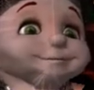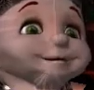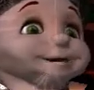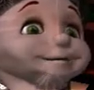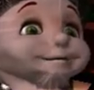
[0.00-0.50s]
The
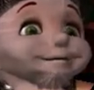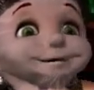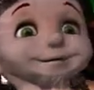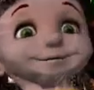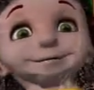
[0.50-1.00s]
following
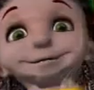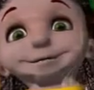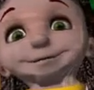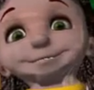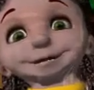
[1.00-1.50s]
day,
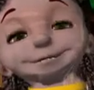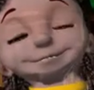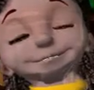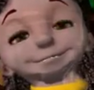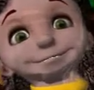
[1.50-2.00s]
Quaco Zin